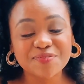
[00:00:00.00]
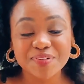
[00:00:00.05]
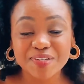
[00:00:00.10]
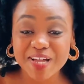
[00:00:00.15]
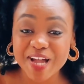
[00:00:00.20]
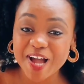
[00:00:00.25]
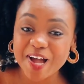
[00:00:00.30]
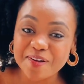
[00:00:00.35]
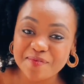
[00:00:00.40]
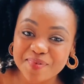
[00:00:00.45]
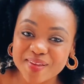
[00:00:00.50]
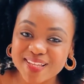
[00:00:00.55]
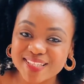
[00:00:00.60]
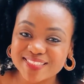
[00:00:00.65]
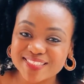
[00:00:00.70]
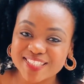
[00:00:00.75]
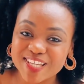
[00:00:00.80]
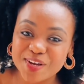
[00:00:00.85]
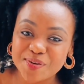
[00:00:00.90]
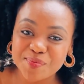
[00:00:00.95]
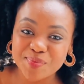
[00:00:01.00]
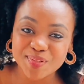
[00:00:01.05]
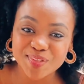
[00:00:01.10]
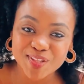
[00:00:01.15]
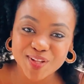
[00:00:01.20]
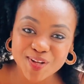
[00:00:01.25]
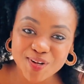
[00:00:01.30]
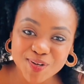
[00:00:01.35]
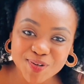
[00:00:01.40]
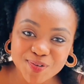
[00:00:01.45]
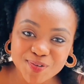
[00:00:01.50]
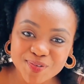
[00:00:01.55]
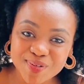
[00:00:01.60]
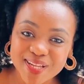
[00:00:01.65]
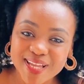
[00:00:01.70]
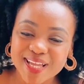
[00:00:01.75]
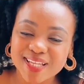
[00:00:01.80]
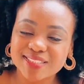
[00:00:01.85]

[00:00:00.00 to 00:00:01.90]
a comment down below.